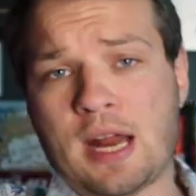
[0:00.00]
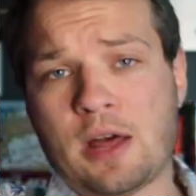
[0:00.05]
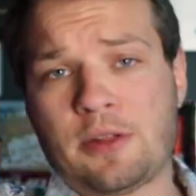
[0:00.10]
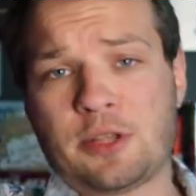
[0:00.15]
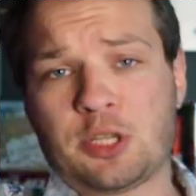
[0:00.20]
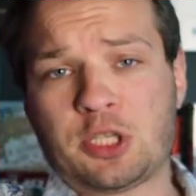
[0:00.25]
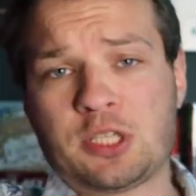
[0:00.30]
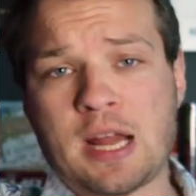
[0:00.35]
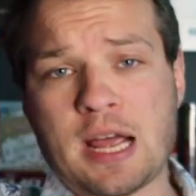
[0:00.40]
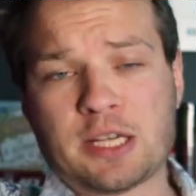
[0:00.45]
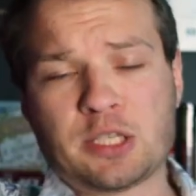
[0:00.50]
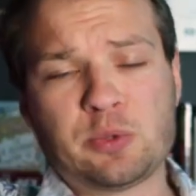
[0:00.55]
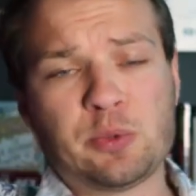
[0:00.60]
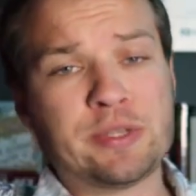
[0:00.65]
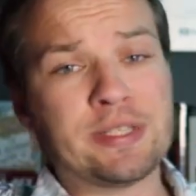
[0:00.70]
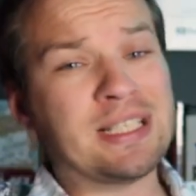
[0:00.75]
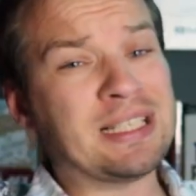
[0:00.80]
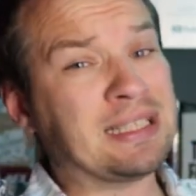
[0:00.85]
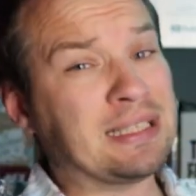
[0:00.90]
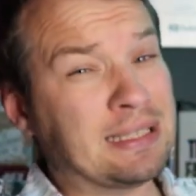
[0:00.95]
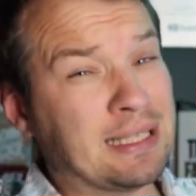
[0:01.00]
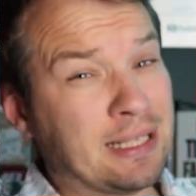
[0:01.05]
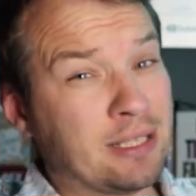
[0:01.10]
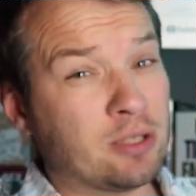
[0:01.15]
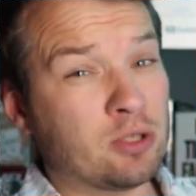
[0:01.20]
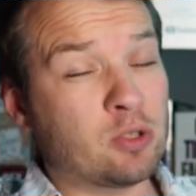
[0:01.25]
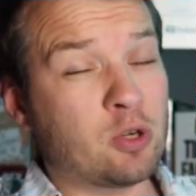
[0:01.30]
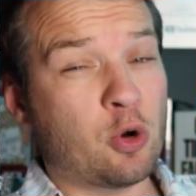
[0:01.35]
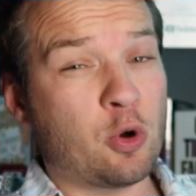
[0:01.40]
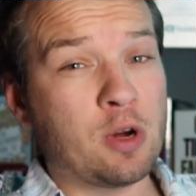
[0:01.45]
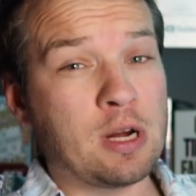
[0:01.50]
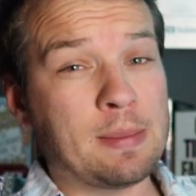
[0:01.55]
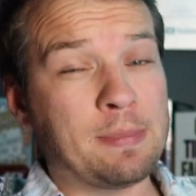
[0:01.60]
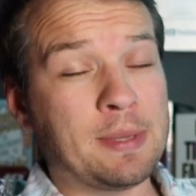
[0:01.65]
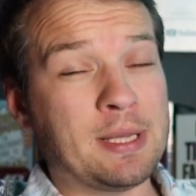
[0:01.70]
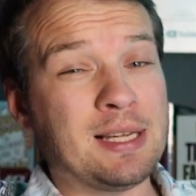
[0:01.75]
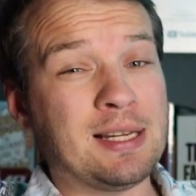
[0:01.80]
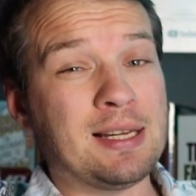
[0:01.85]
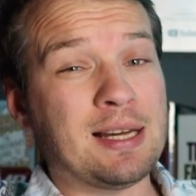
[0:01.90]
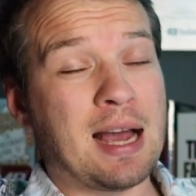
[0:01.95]
now this next one's a little
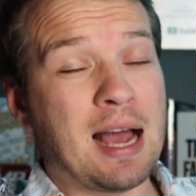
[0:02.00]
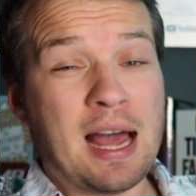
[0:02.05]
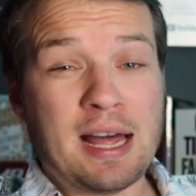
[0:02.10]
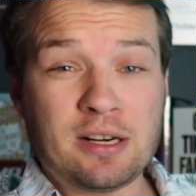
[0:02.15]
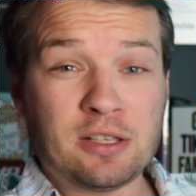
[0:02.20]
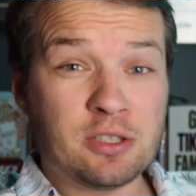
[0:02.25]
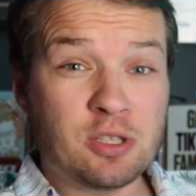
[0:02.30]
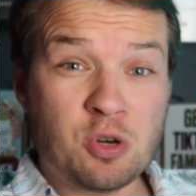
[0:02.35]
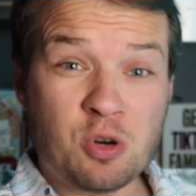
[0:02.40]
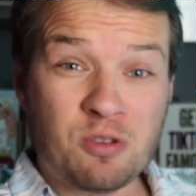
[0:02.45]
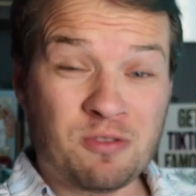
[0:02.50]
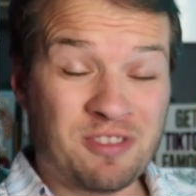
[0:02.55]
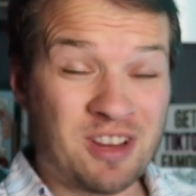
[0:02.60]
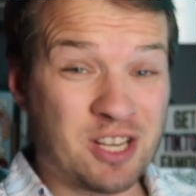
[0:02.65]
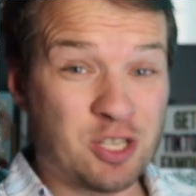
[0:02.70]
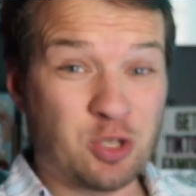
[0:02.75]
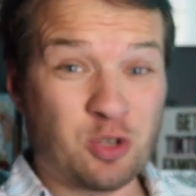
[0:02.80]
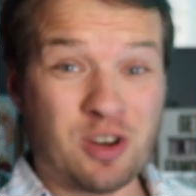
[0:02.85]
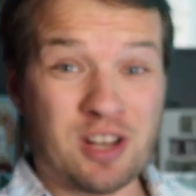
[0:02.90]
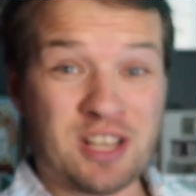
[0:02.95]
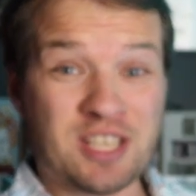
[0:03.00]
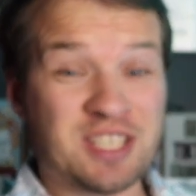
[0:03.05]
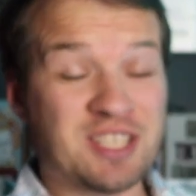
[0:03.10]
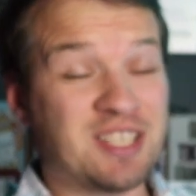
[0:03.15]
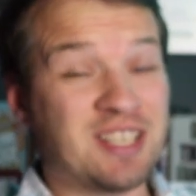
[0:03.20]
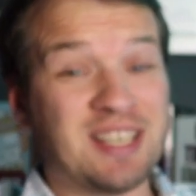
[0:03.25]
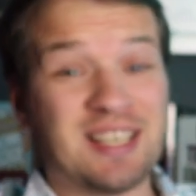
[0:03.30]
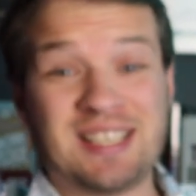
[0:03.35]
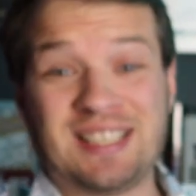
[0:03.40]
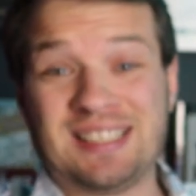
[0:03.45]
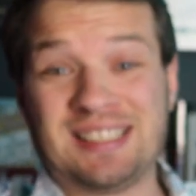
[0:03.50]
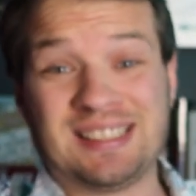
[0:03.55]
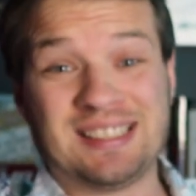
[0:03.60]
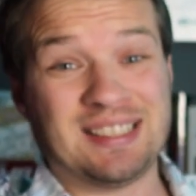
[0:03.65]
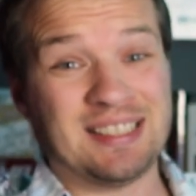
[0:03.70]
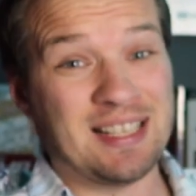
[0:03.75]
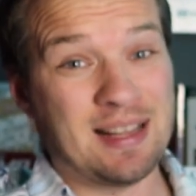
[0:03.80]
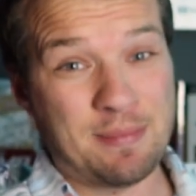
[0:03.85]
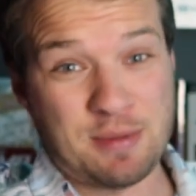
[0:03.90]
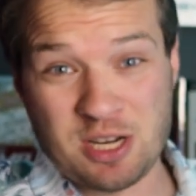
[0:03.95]
creepy. I don't know if I trust it.
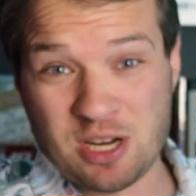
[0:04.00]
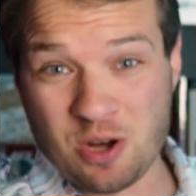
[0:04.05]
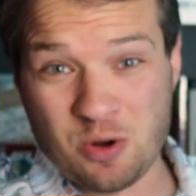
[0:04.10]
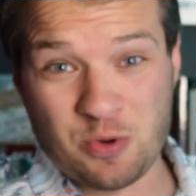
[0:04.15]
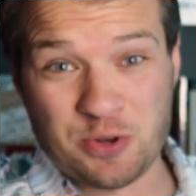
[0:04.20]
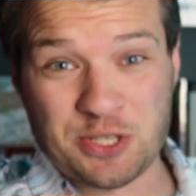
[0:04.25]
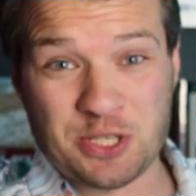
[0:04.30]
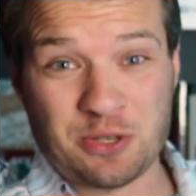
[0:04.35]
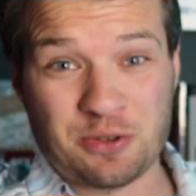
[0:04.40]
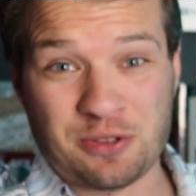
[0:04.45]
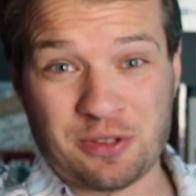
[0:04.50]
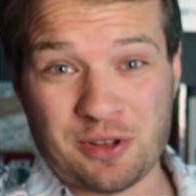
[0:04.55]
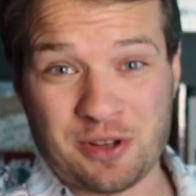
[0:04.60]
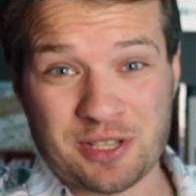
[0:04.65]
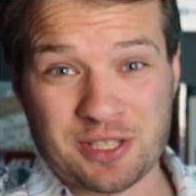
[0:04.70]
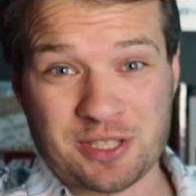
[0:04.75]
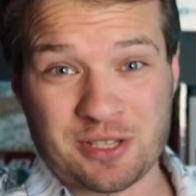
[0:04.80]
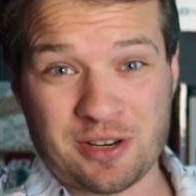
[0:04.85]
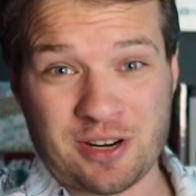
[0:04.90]
Let me know what your thoughts